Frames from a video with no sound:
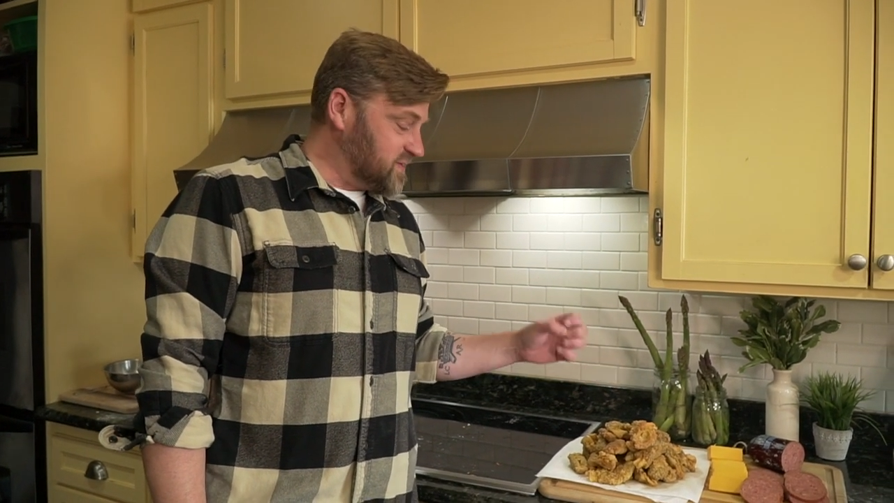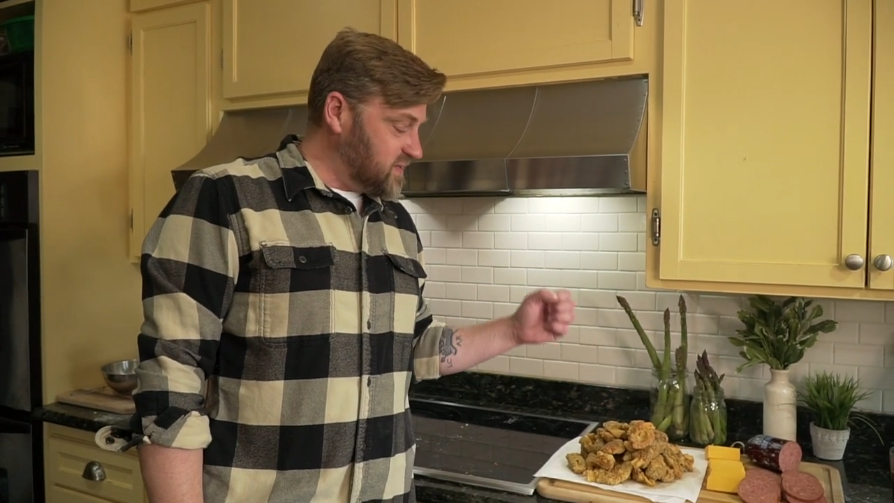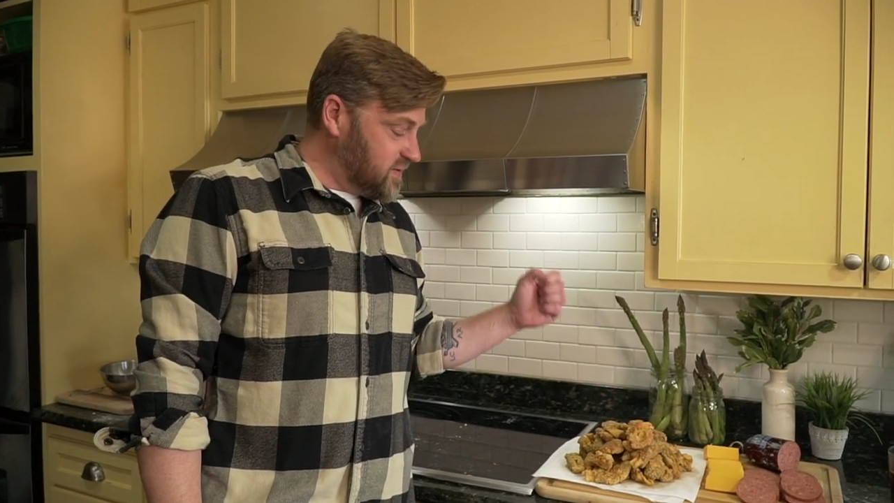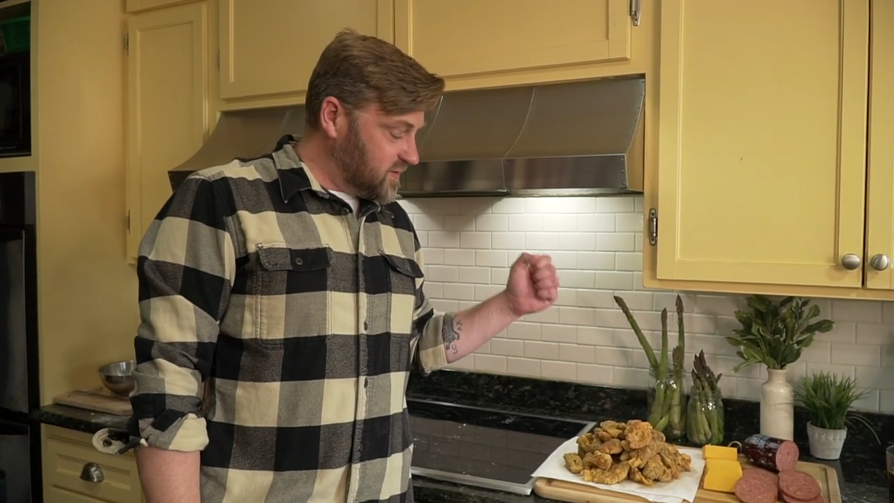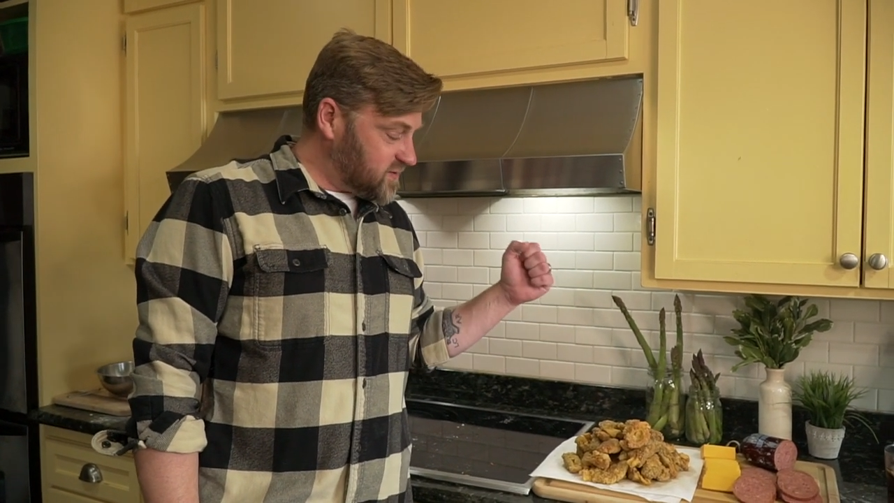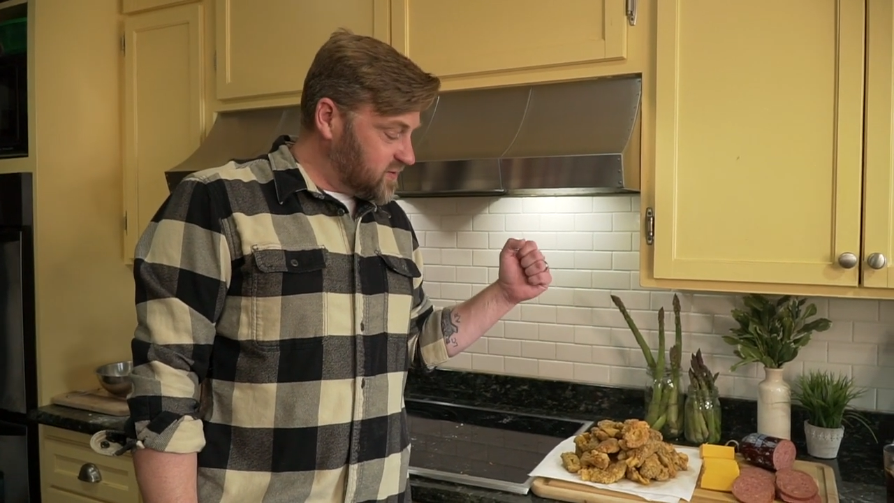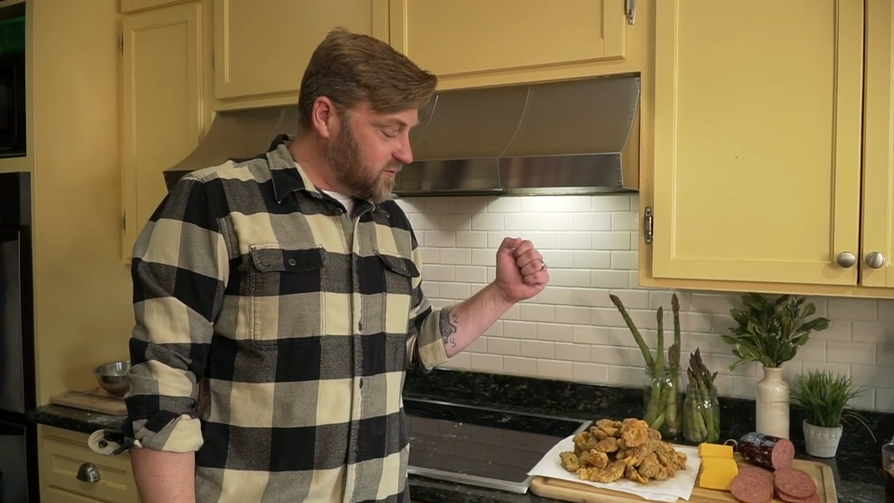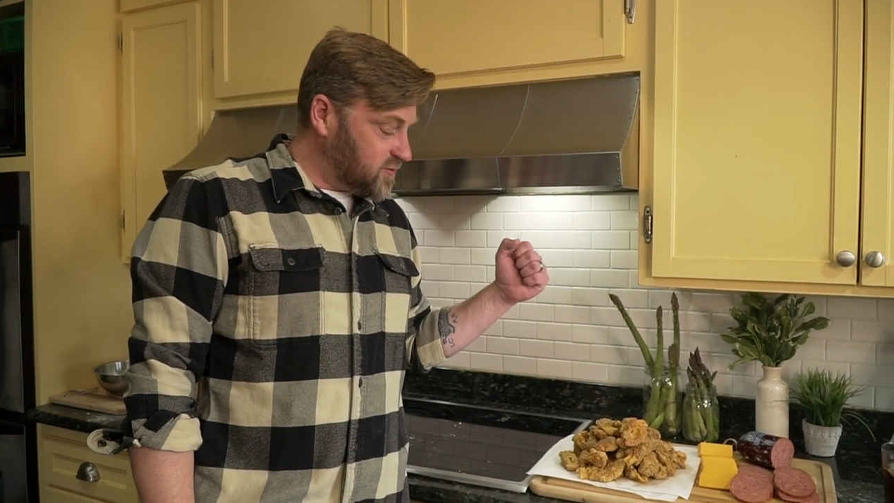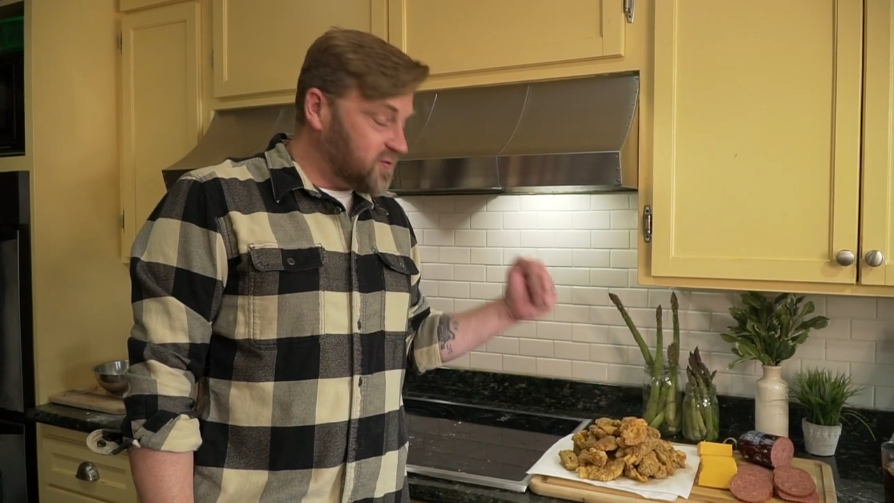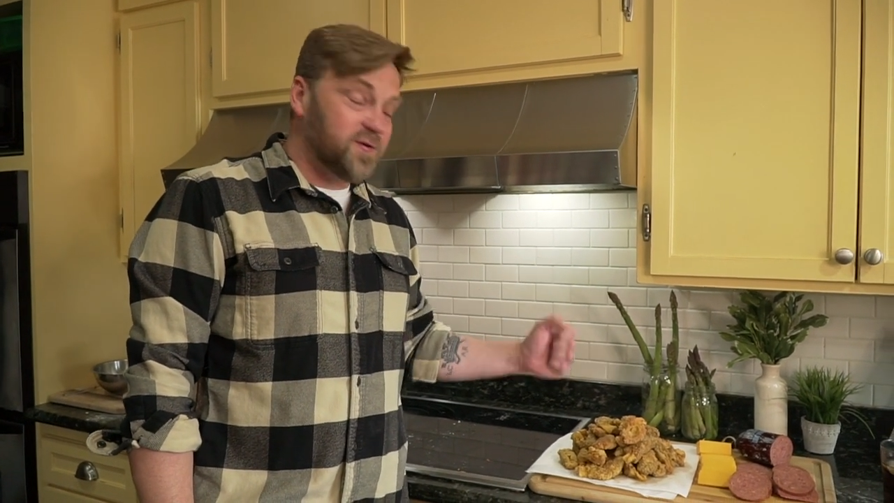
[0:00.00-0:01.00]
the secret
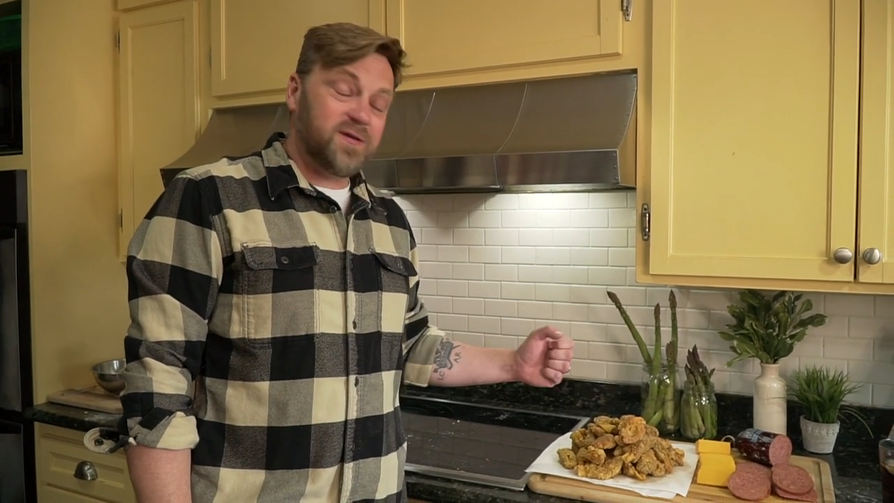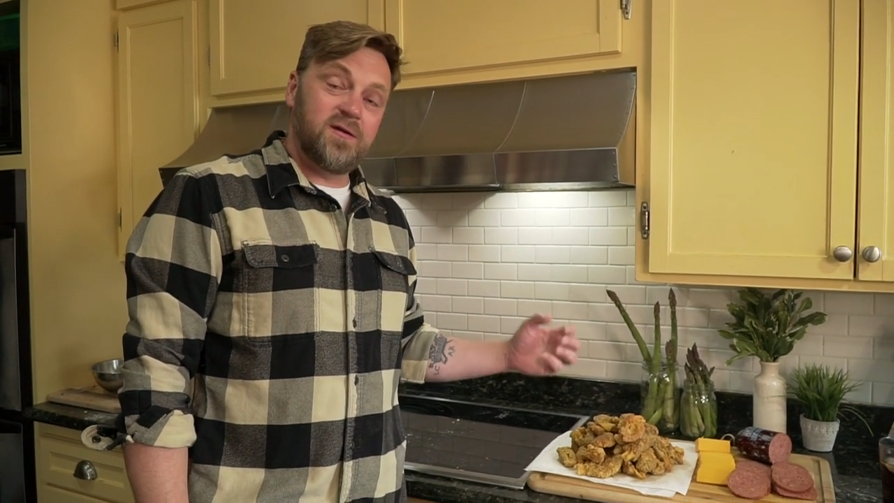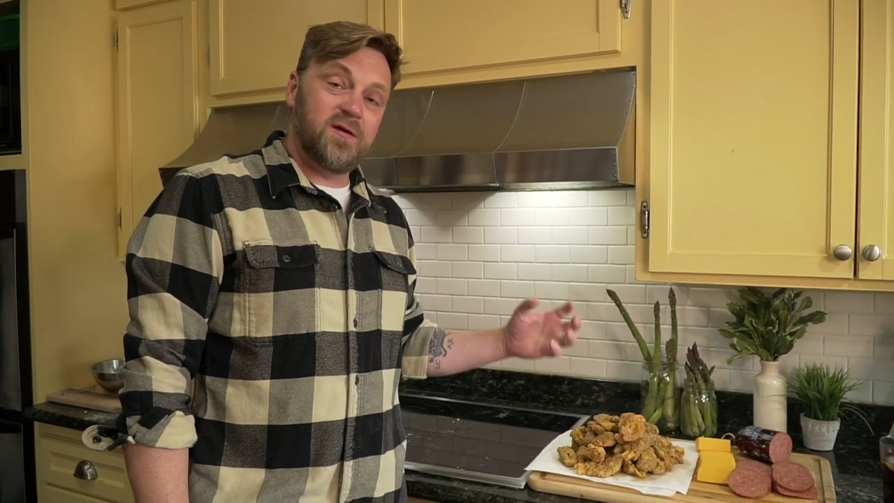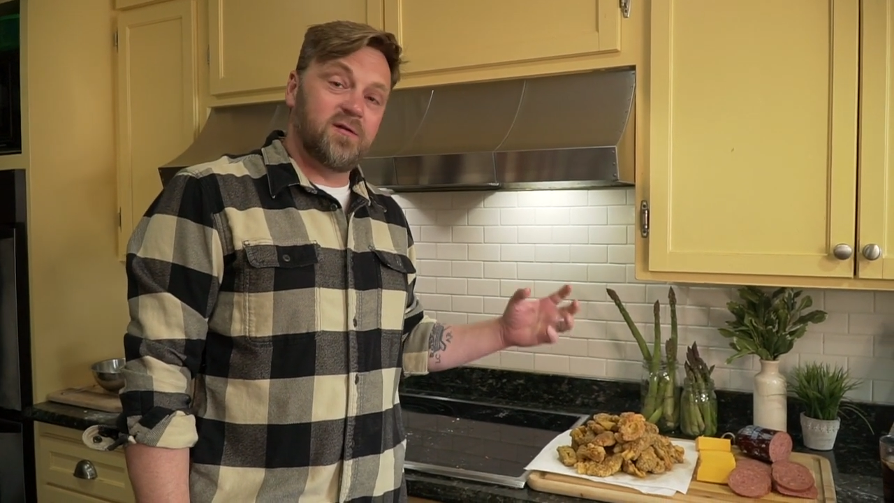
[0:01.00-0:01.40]
to cooking